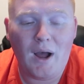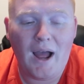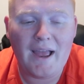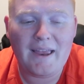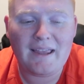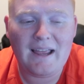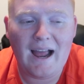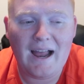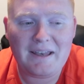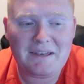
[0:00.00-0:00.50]

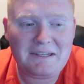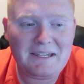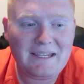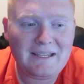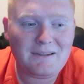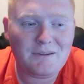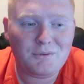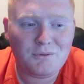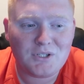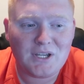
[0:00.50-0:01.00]
I
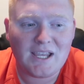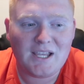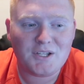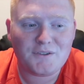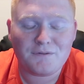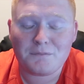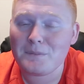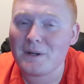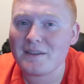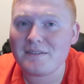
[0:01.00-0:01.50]
need to
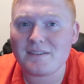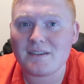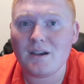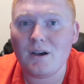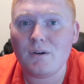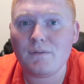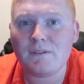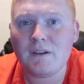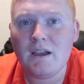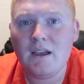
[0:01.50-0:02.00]
change for
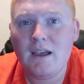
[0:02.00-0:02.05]
myself.